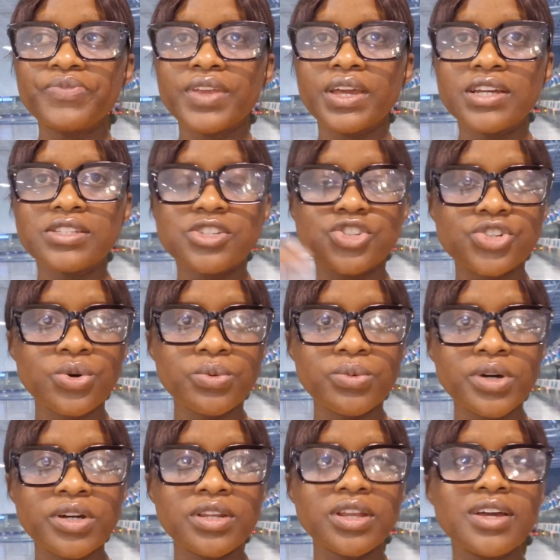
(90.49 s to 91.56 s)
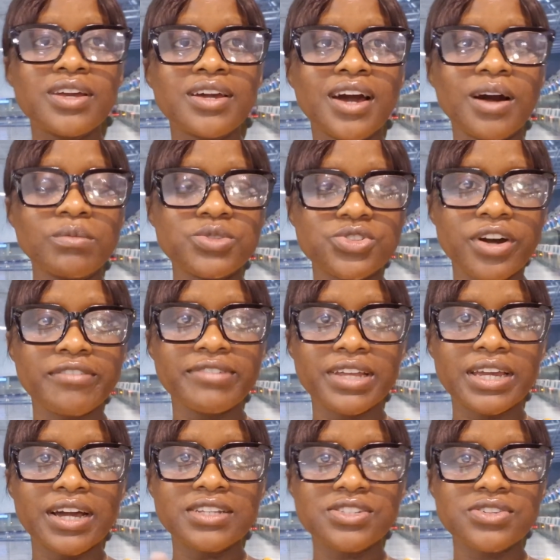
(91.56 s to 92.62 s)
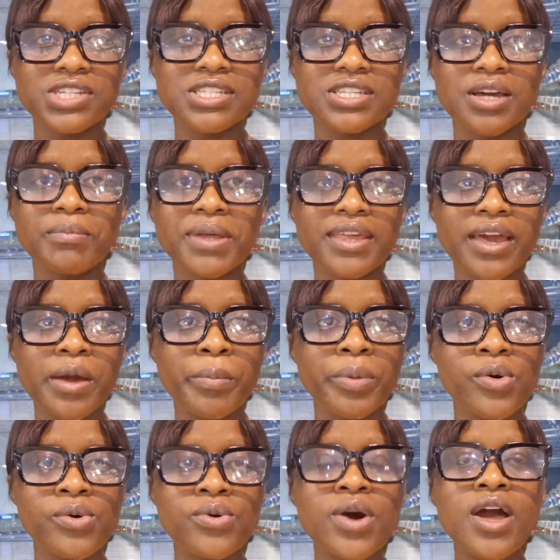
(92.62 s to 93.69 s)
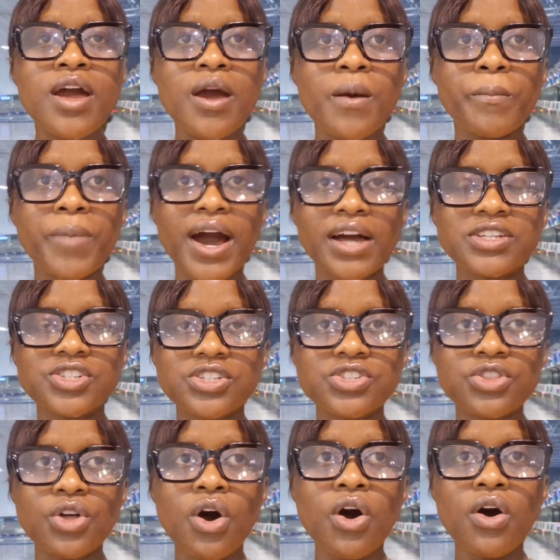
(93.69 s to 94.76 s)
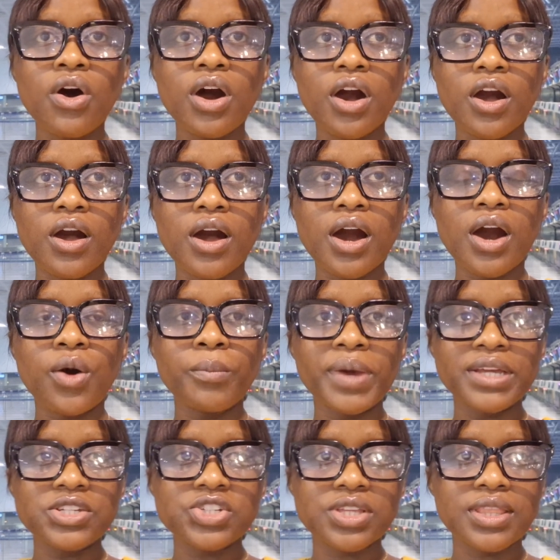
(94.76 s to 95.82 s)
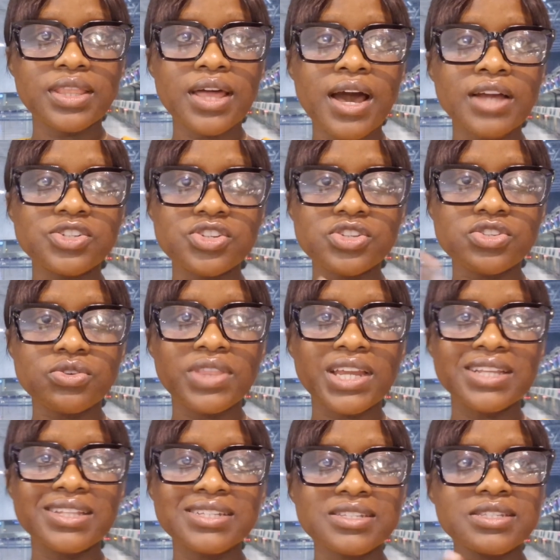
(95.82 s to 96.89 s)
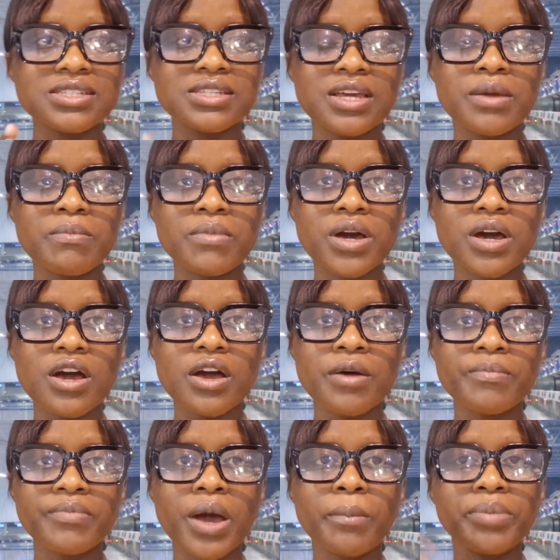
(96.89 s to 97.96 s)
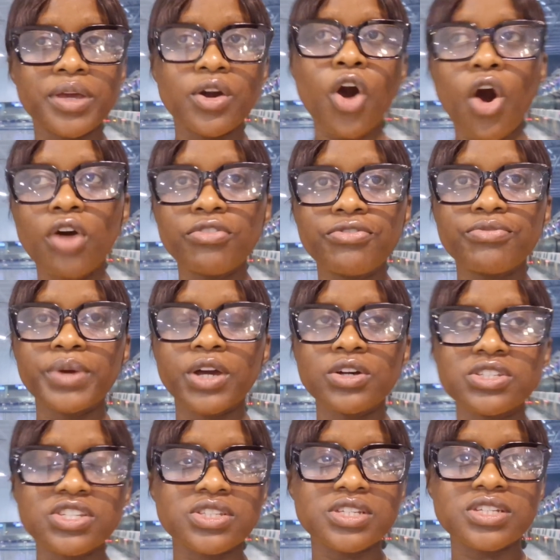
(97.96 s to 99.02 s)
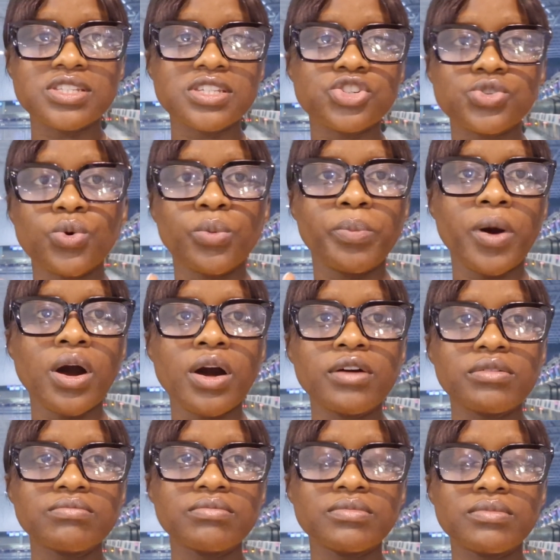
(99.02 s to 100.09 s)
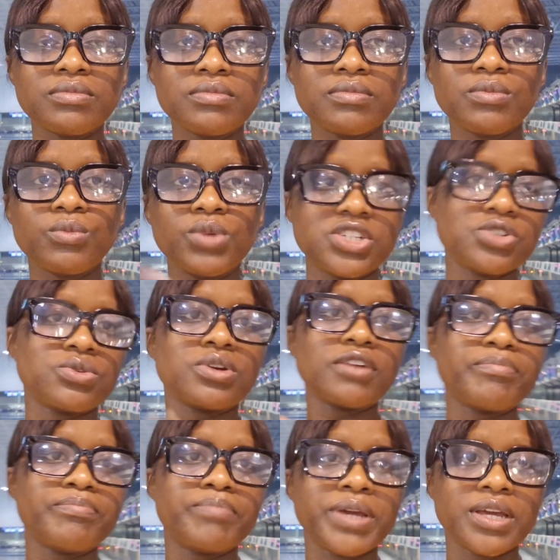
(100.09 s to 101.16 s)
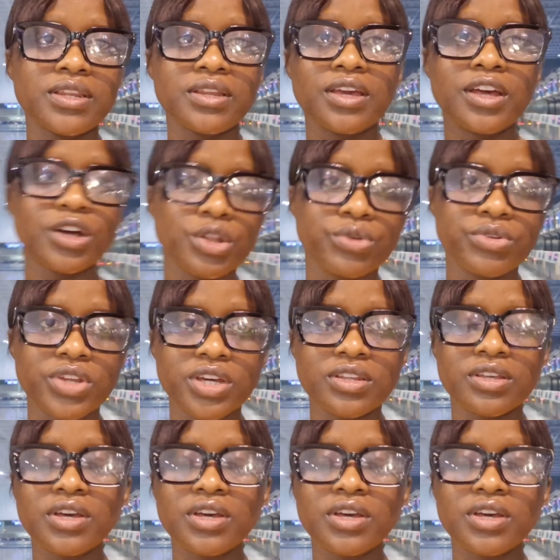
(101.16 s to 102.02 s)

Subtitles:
It's a short one. I'm traveling, as you can see. I'm at the airport, but I just thought I'll mention that just so that it doesn't seem a bit off, because it's a short part which could have been included